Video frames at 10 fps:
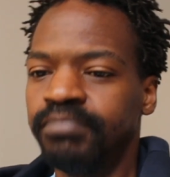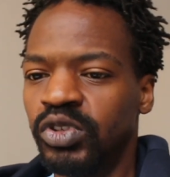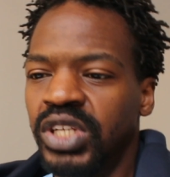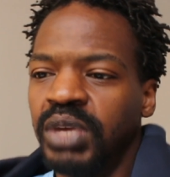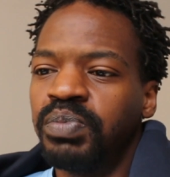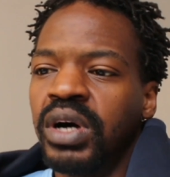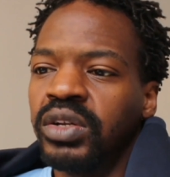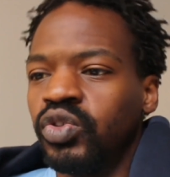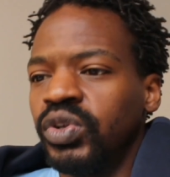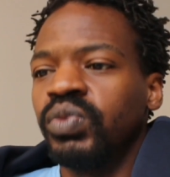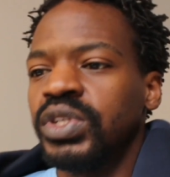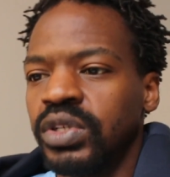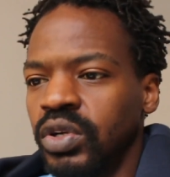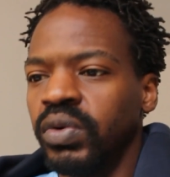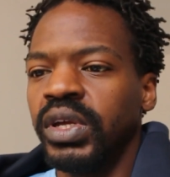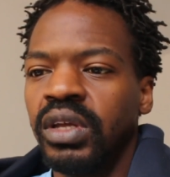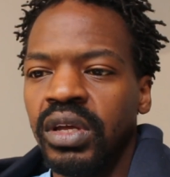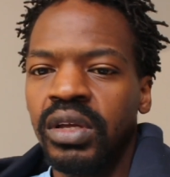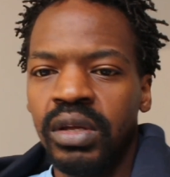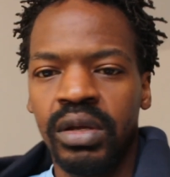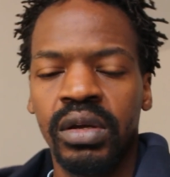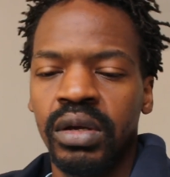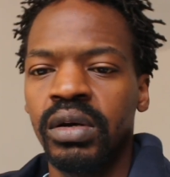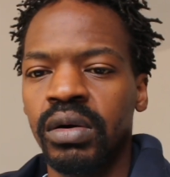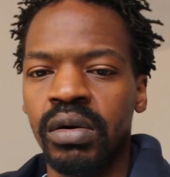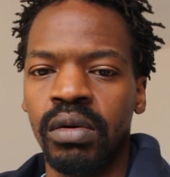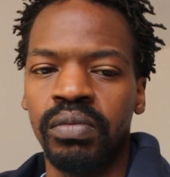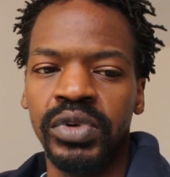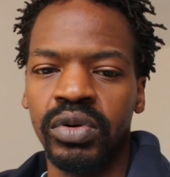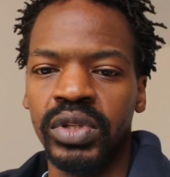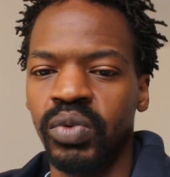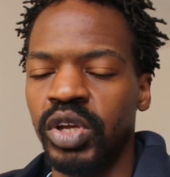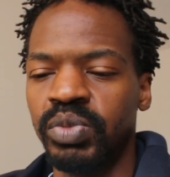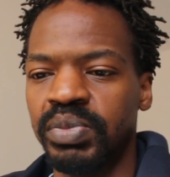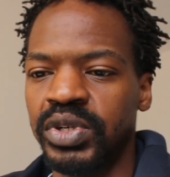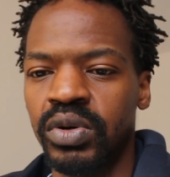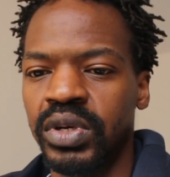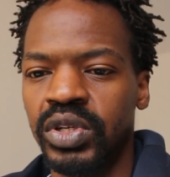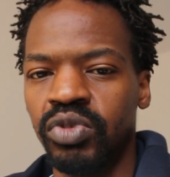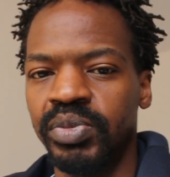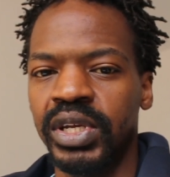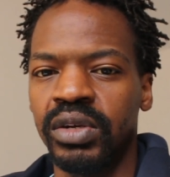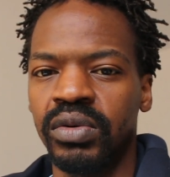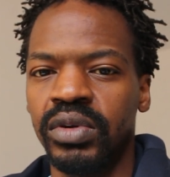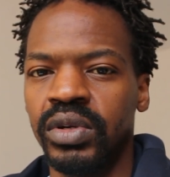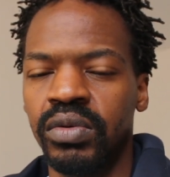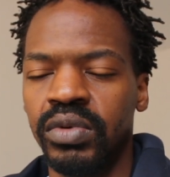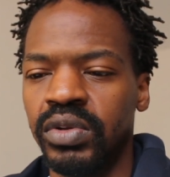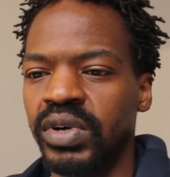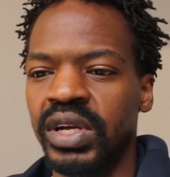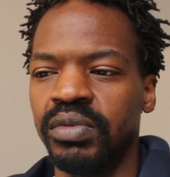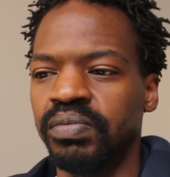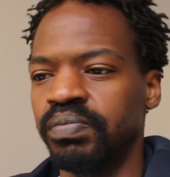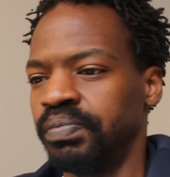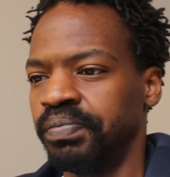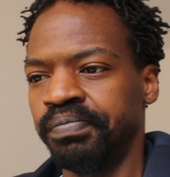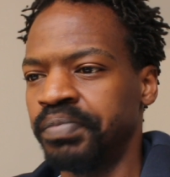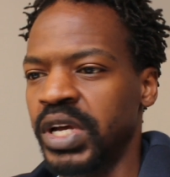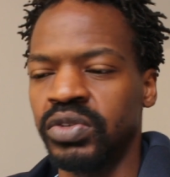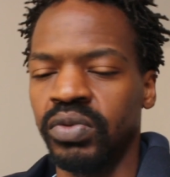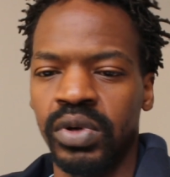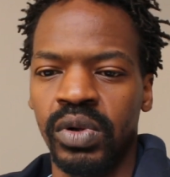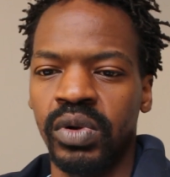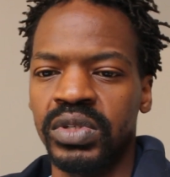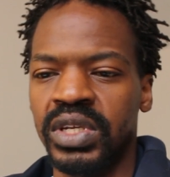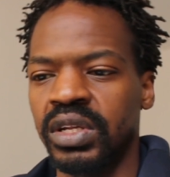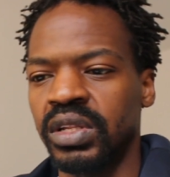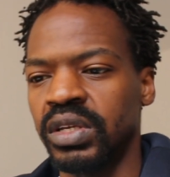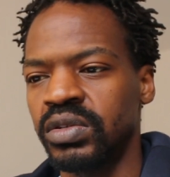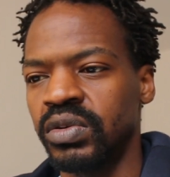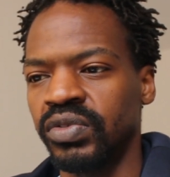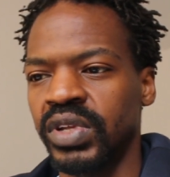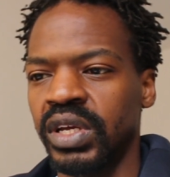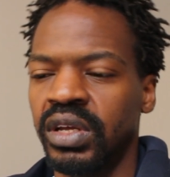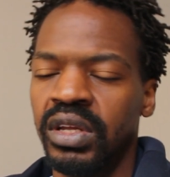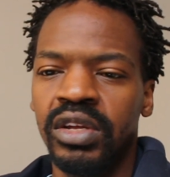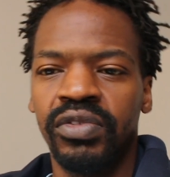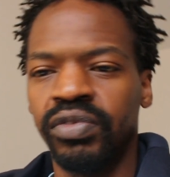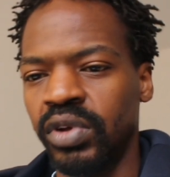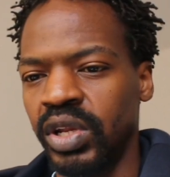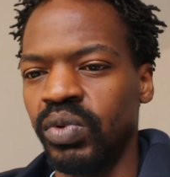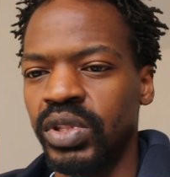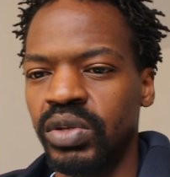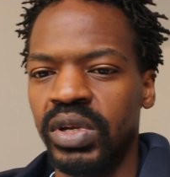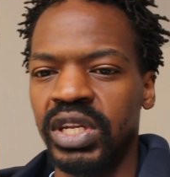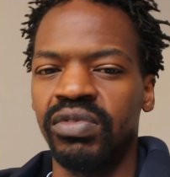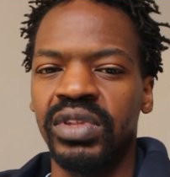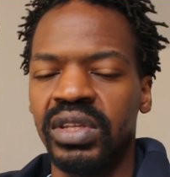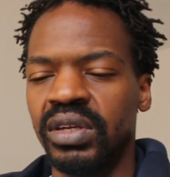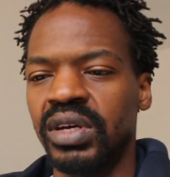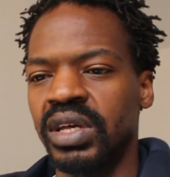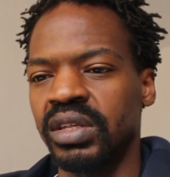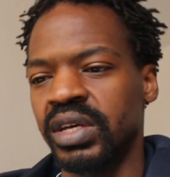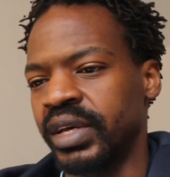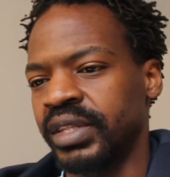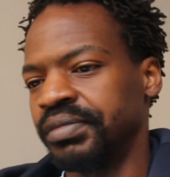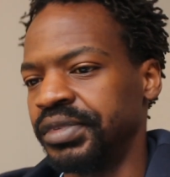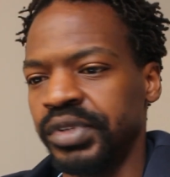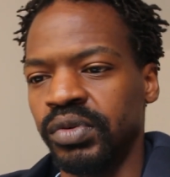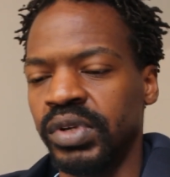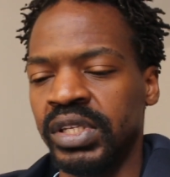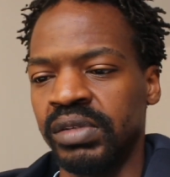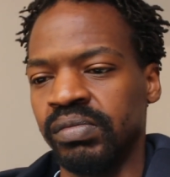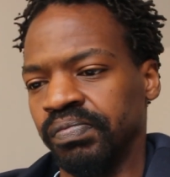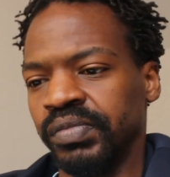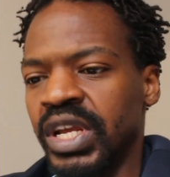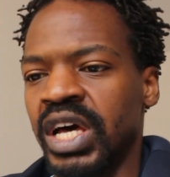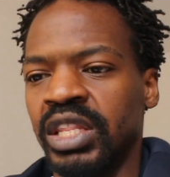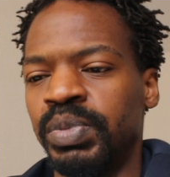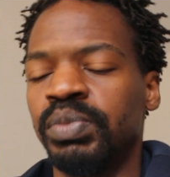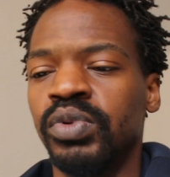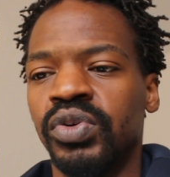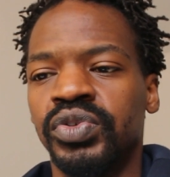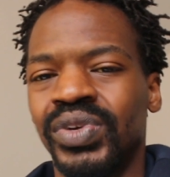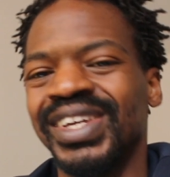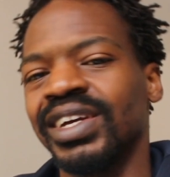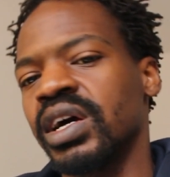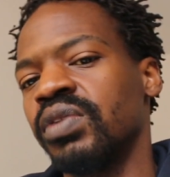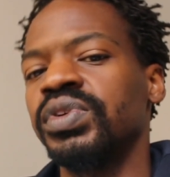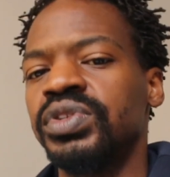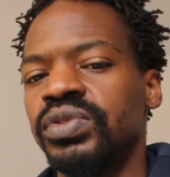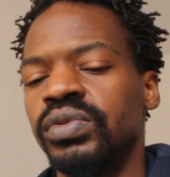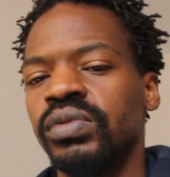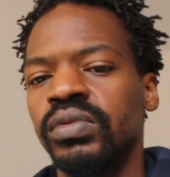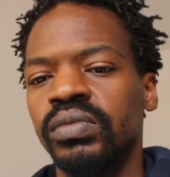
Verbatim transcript: to keep on doing what you're doing or you know the way you might be talking to women or you know when you have got a bunch of girls that are like sort of like flirting with you and everything uh, uh, you know it, are the people going to encourage you